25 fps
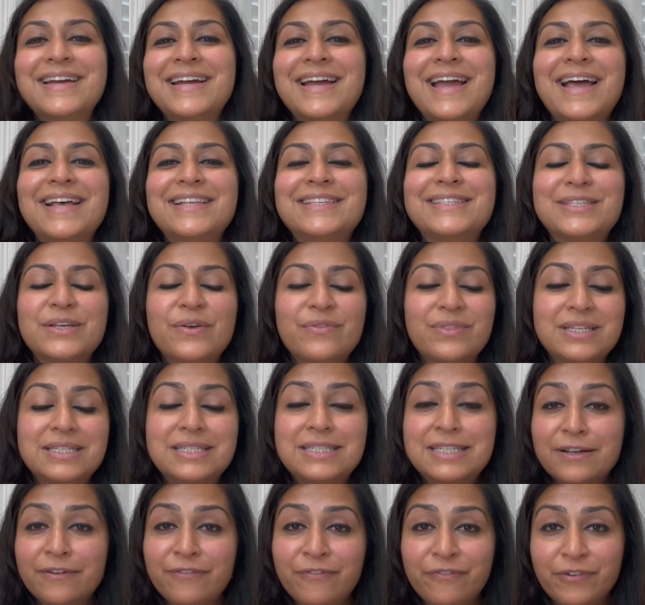And so the
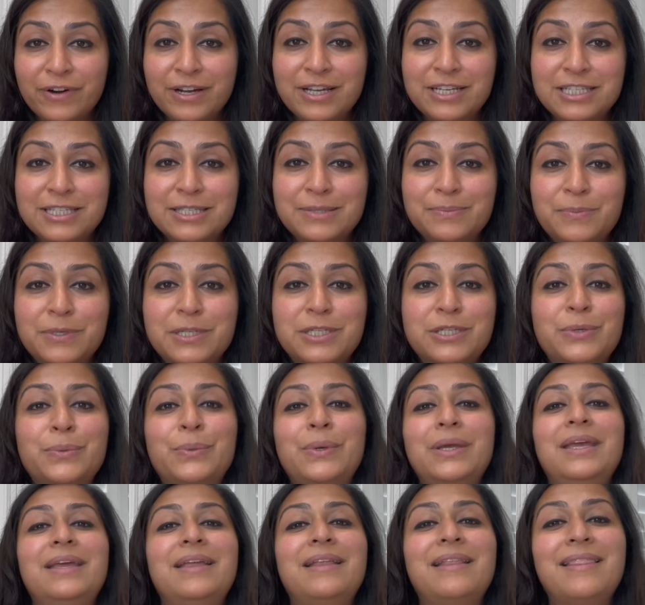difference
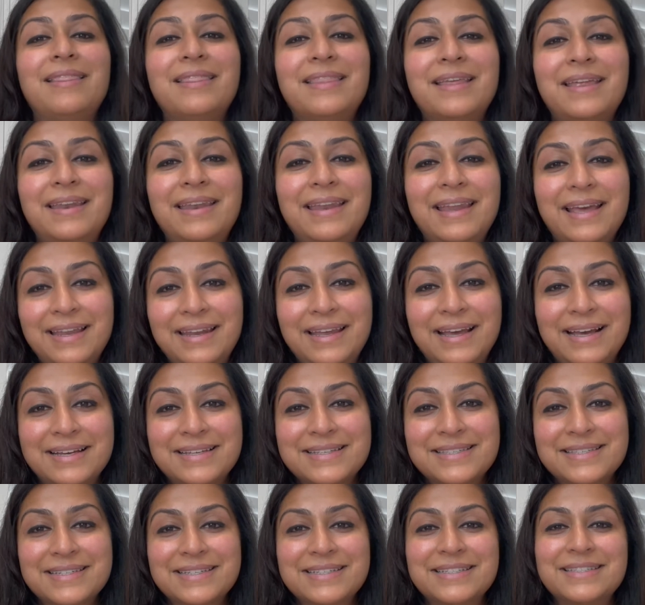between the net
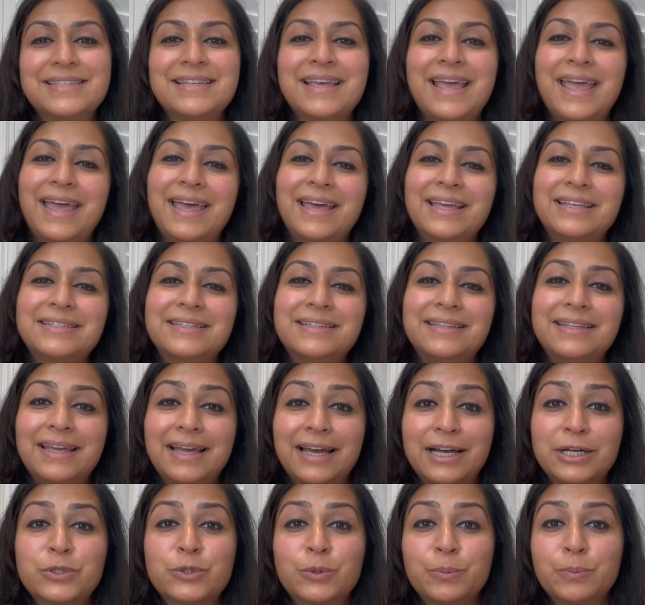assets and the
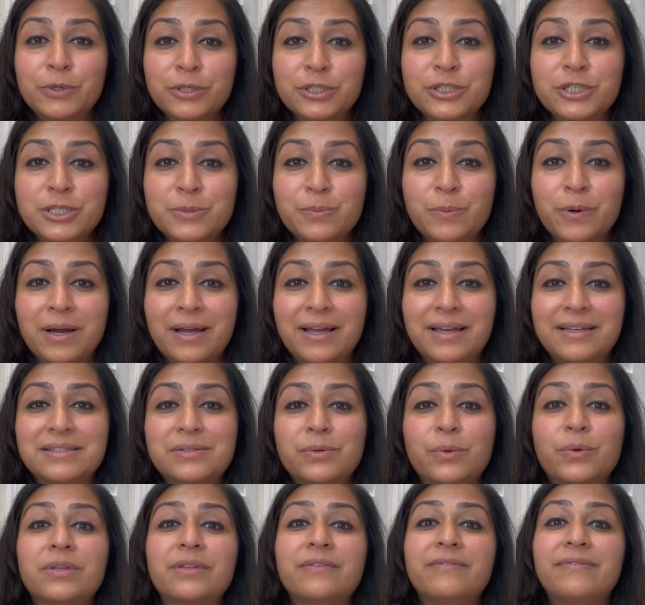actual purchase price
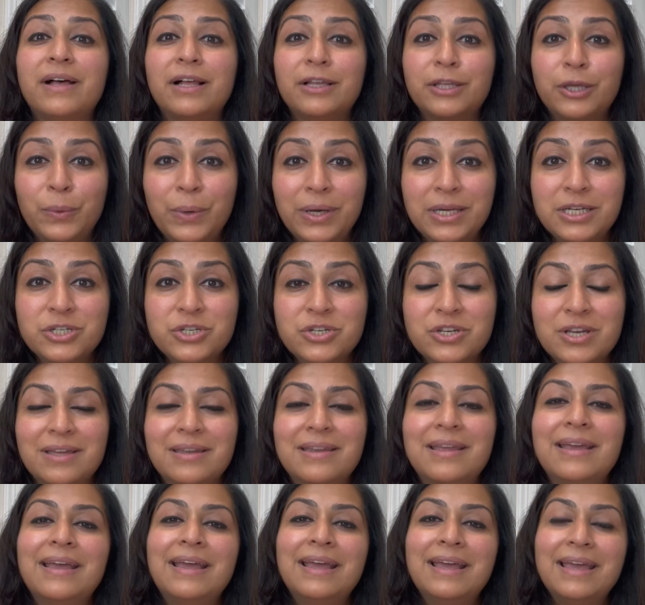or the
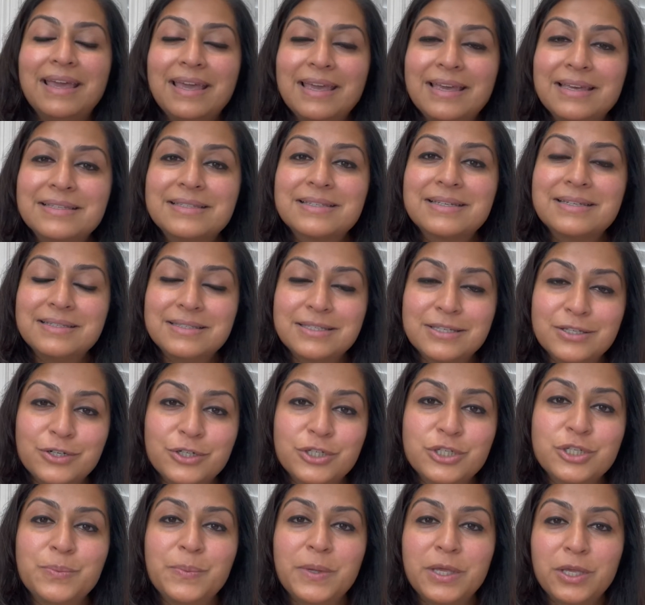valuation is
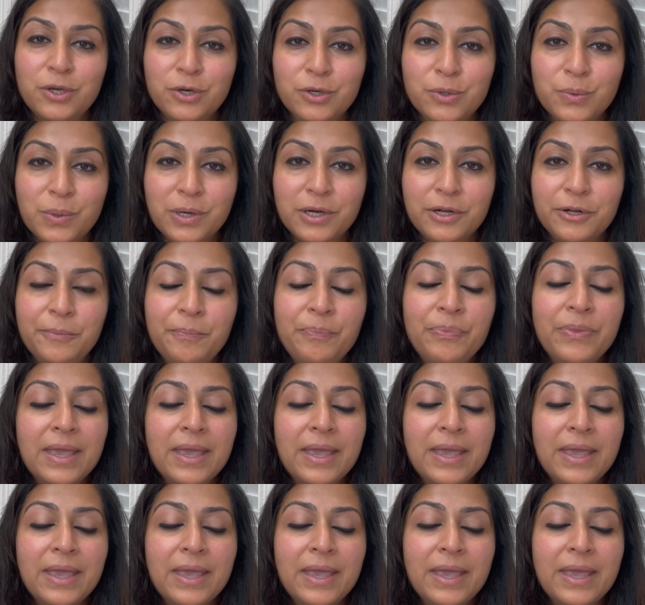considered to be goodwill.